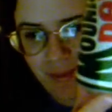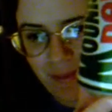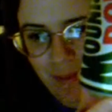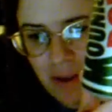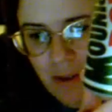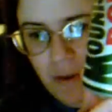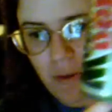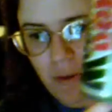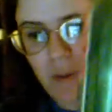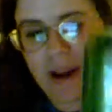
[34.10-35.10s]
Mountain Dew
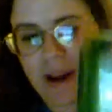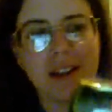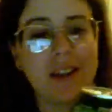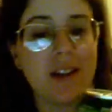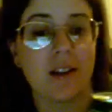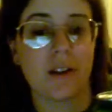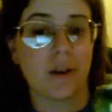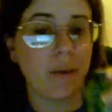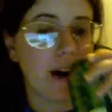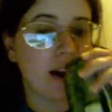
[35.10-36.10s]
throwback. This isn't too
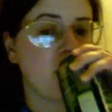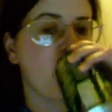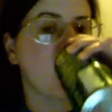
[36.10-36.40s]
bad.